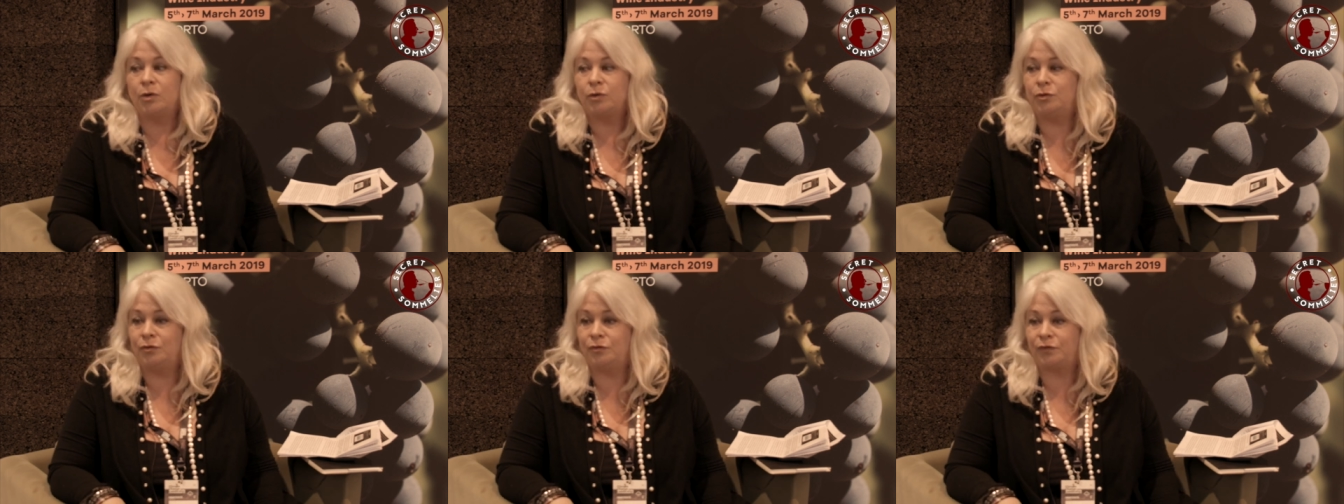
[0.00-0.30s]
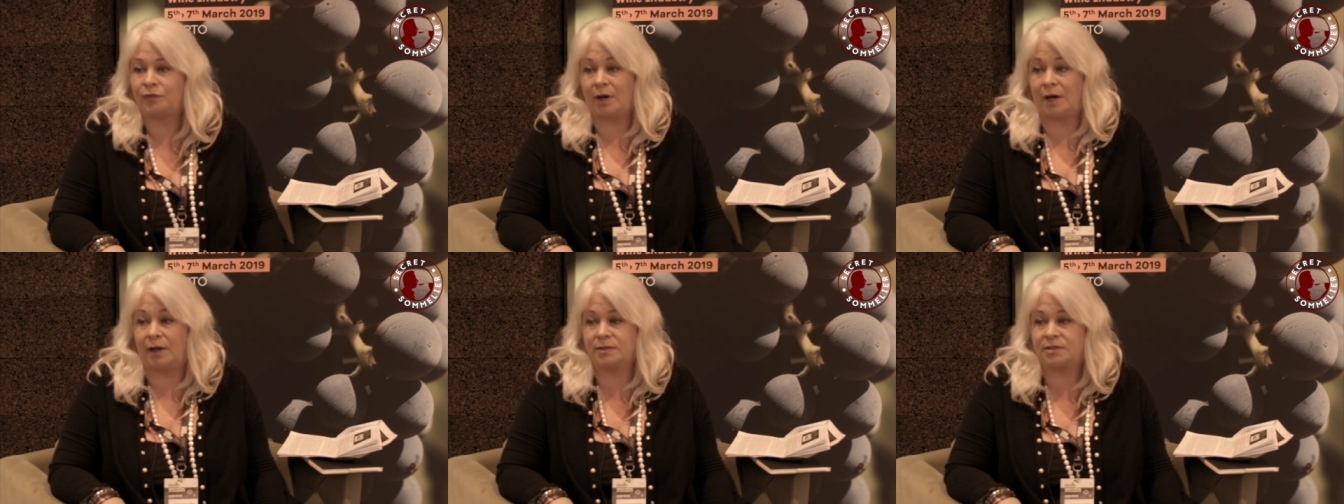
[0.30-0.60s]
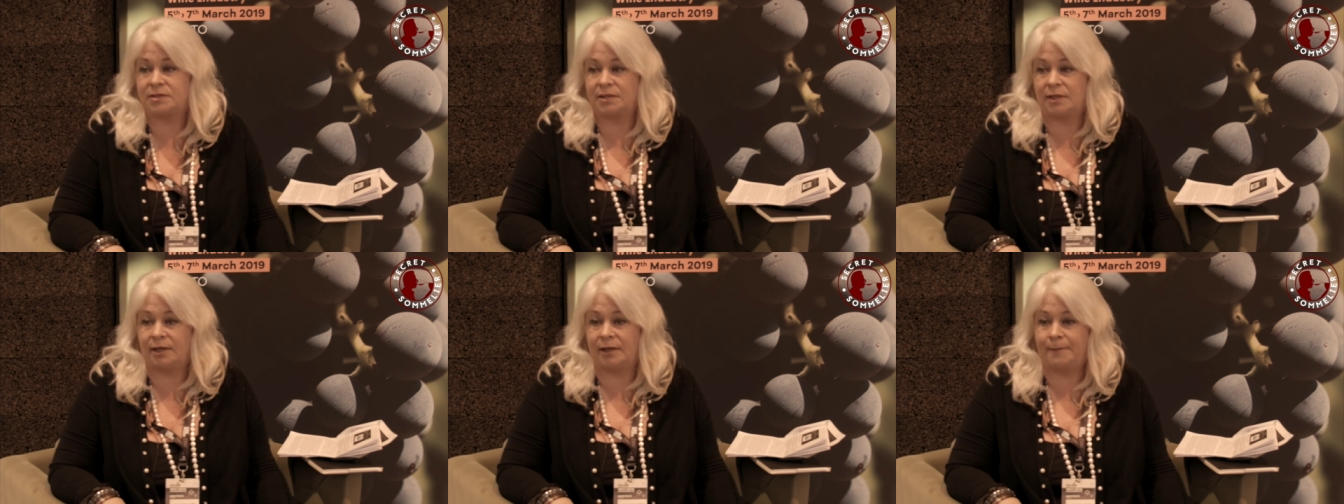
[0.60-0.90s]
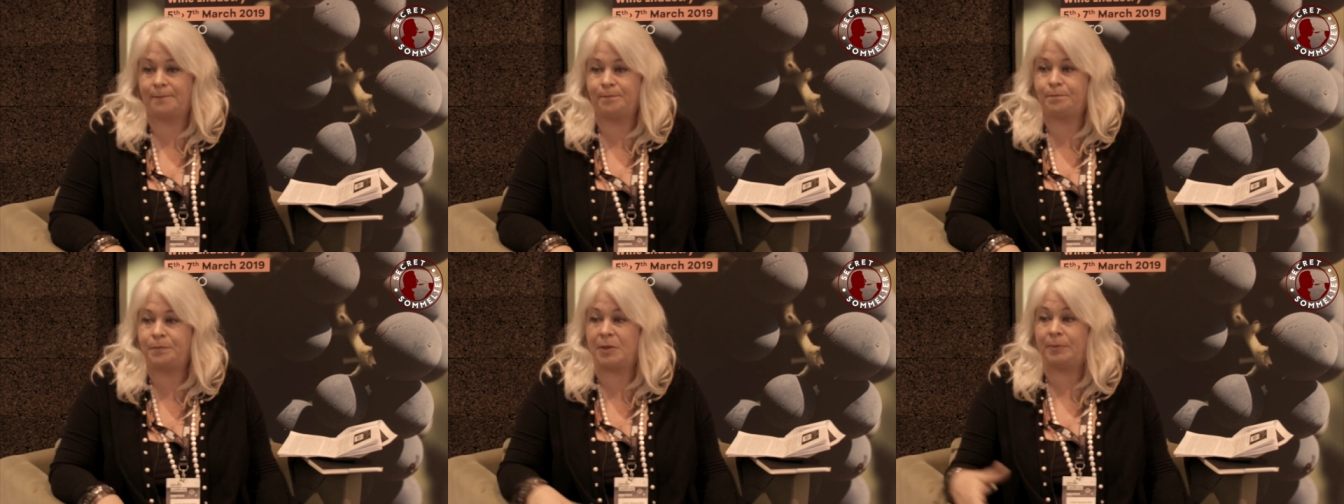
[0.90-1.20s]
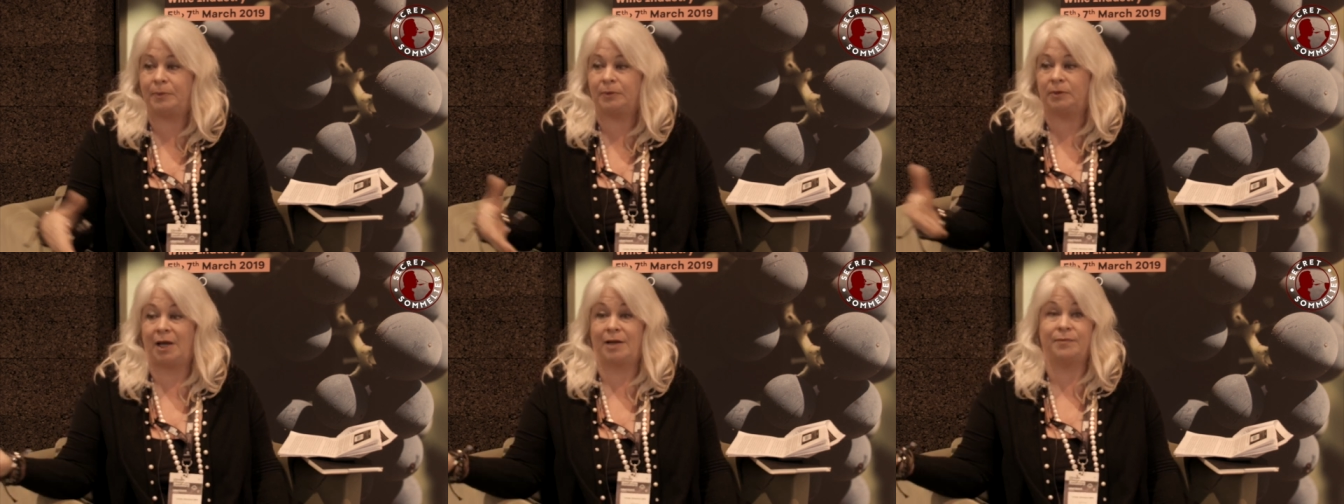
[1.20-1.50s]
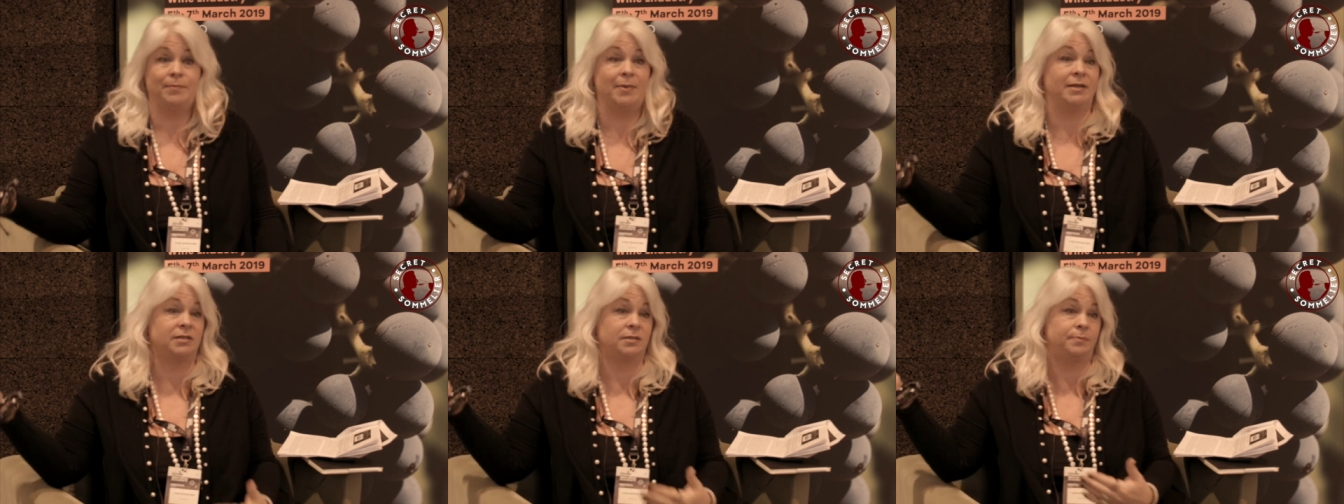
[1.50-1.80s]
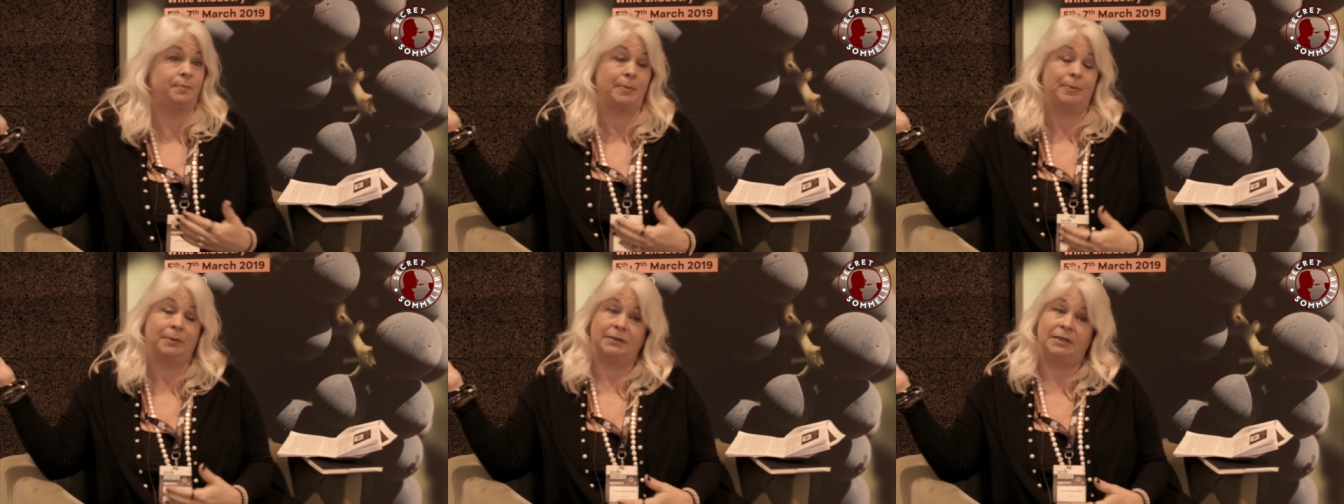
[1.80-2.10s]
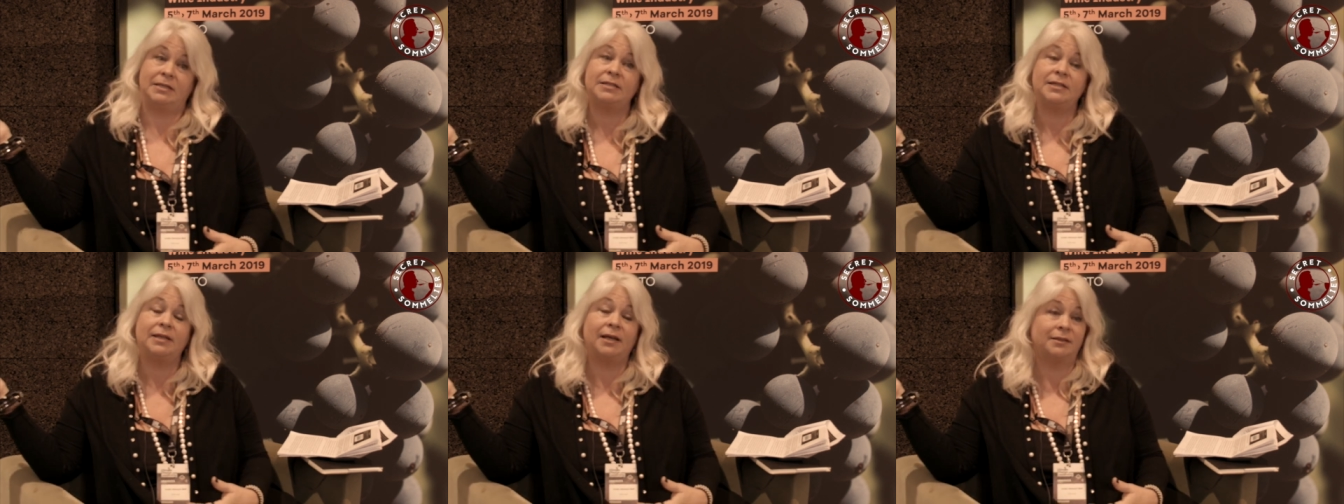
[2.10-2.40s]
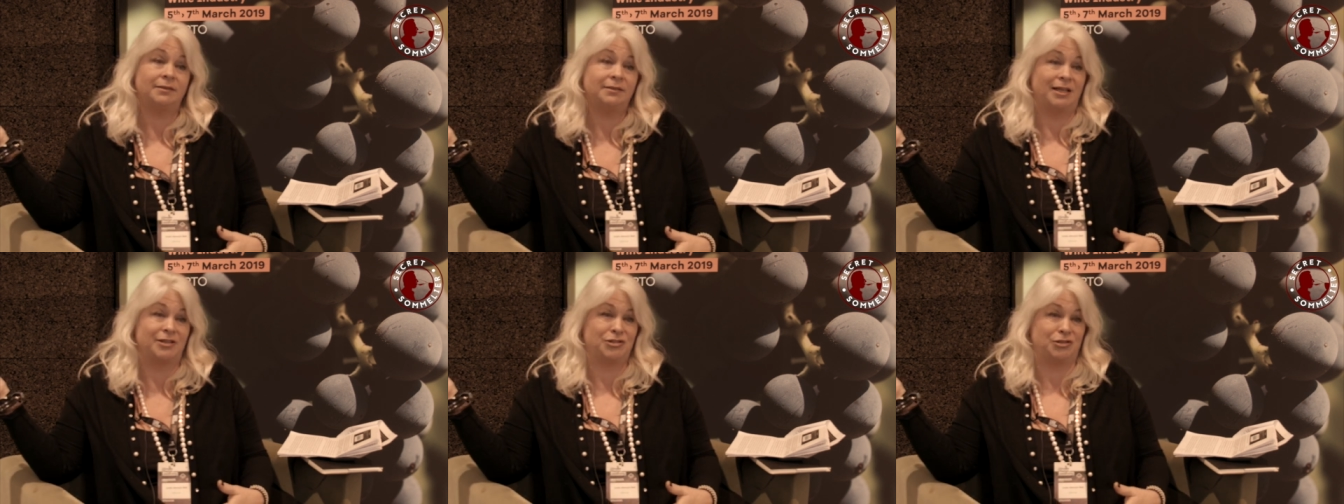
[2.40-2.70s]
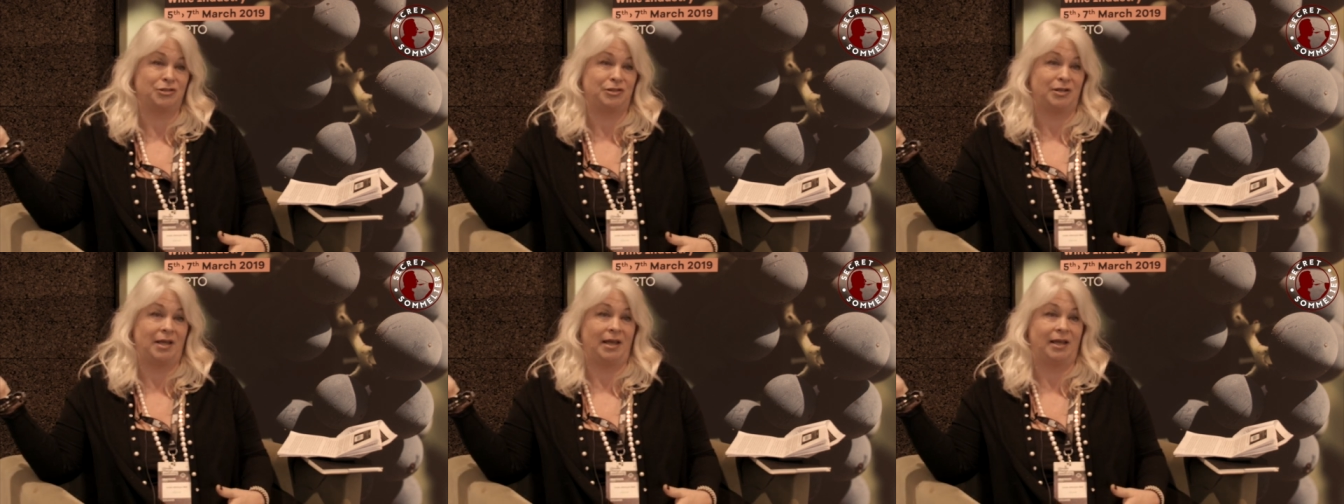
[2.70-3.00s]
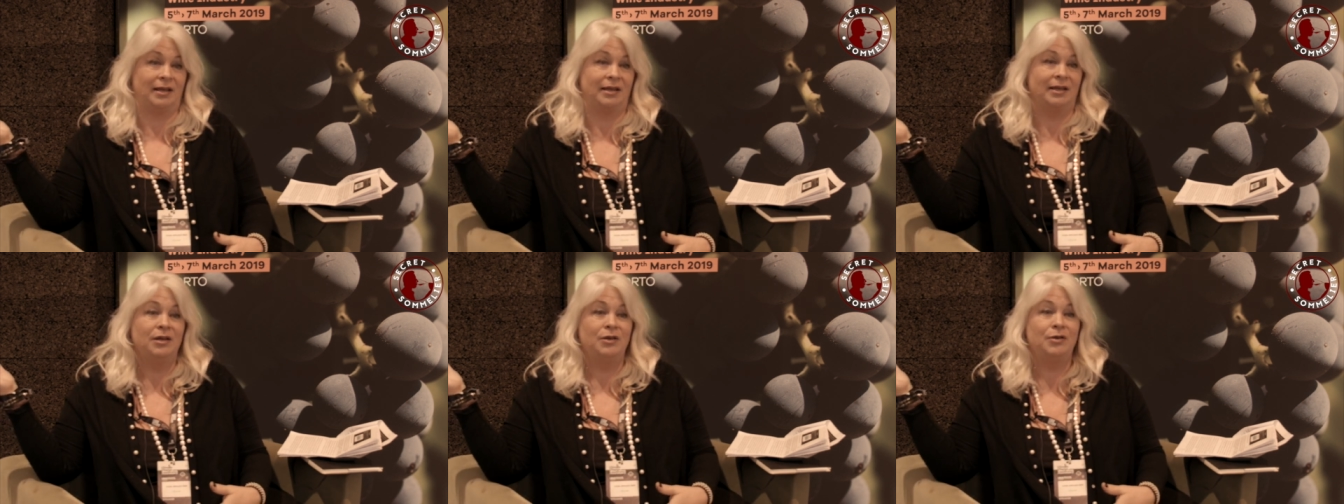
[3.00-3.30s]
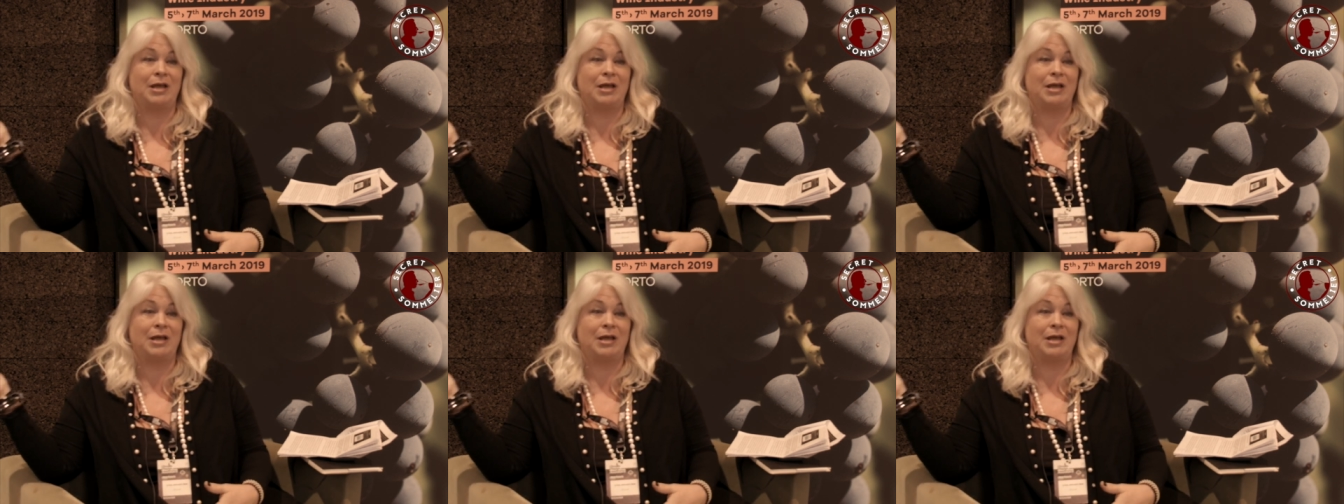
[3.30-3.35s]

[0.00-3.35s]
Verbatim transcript: You've got um, people, I've met people in India yesterday